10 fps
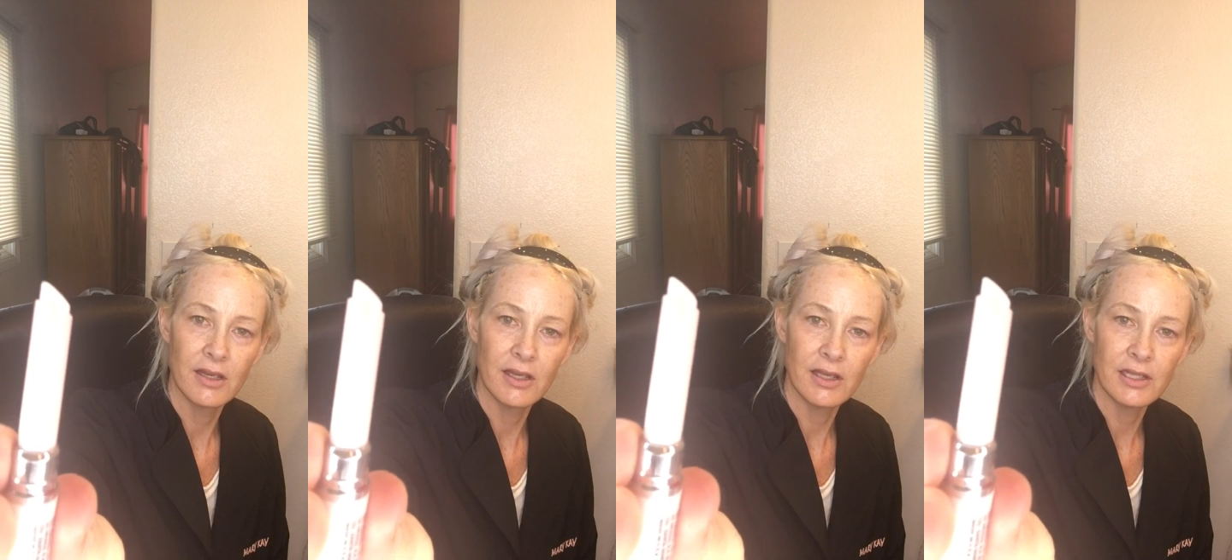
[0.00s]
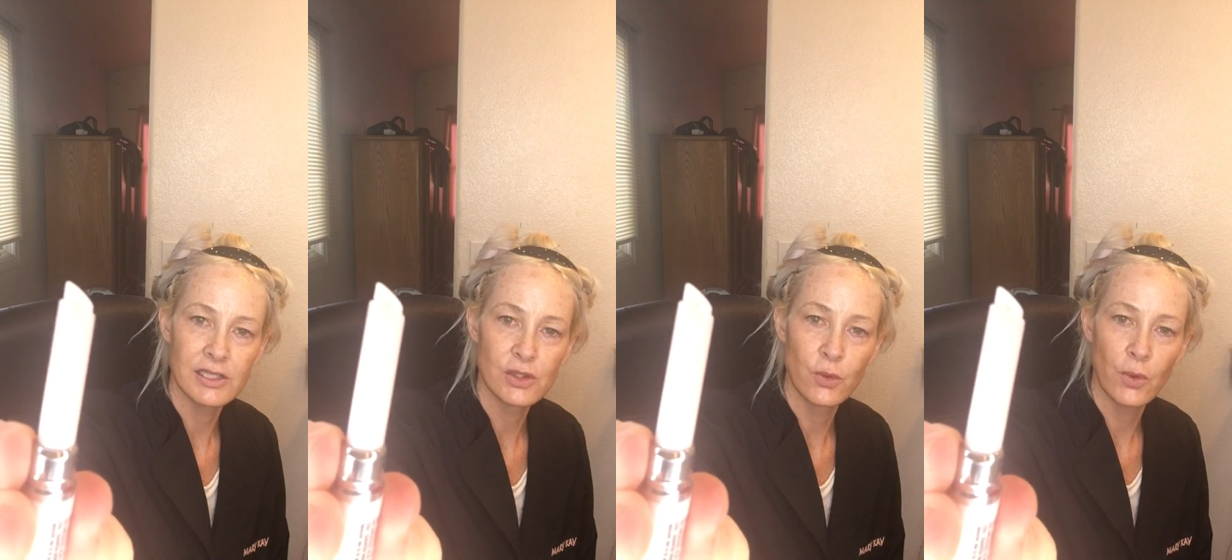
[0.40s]
It
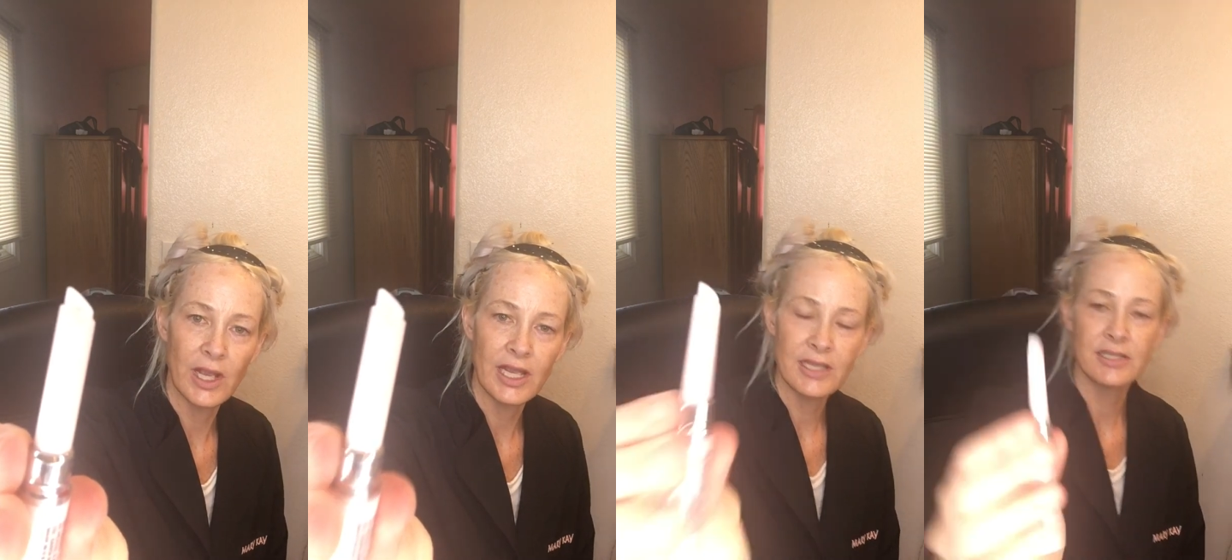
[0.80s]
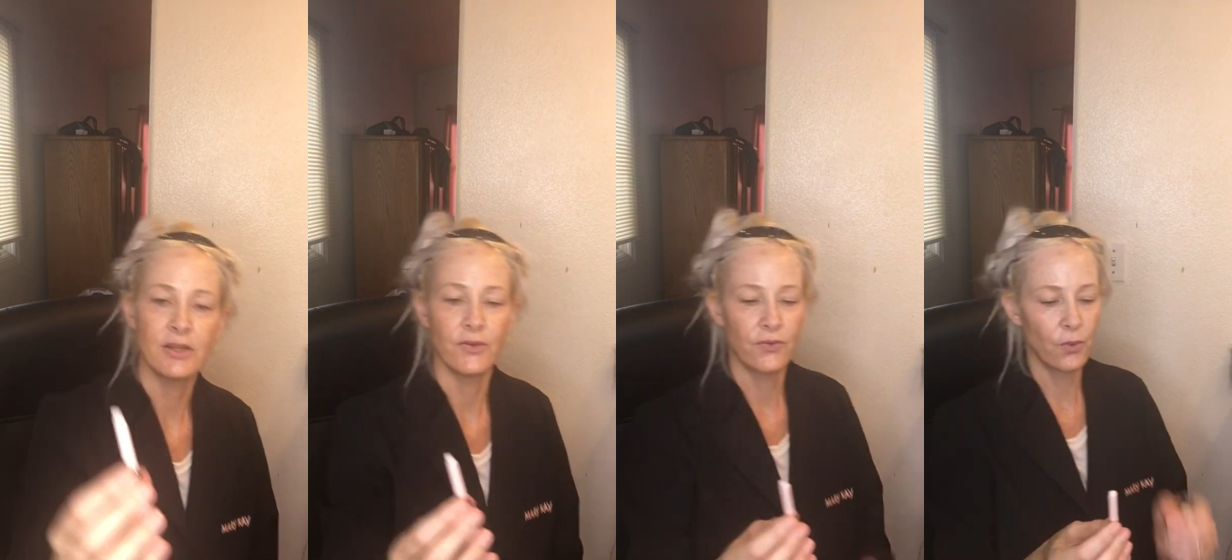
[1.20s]
is great
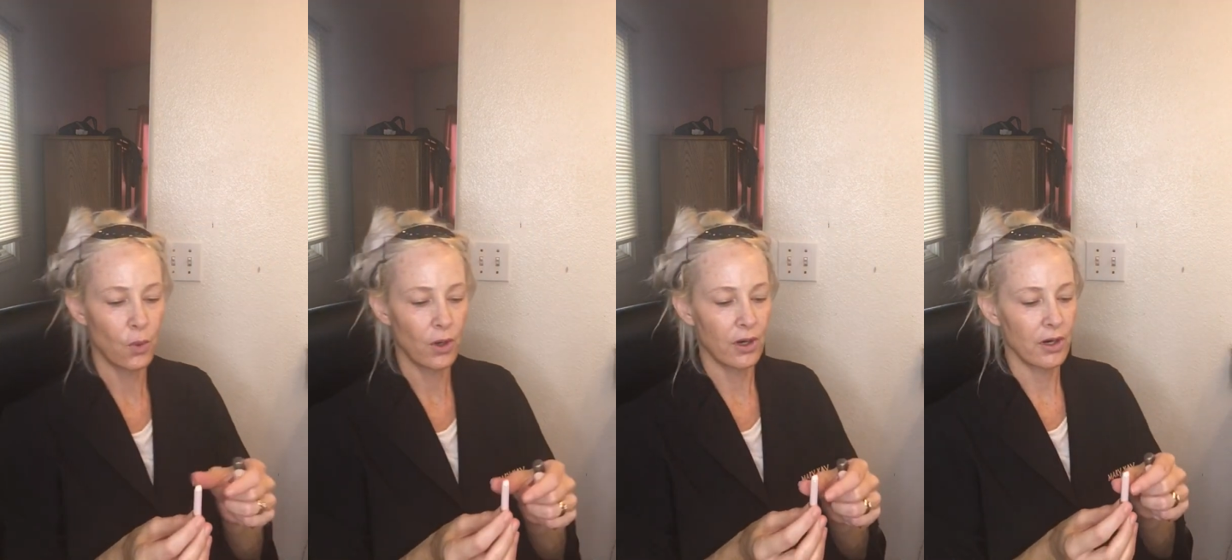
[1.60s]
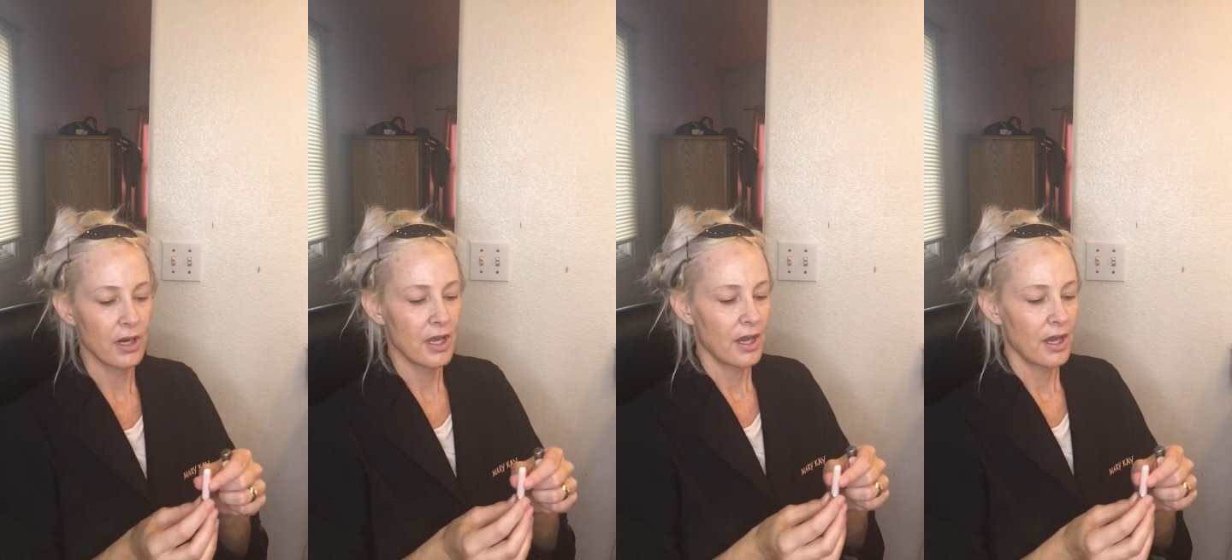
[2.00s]
for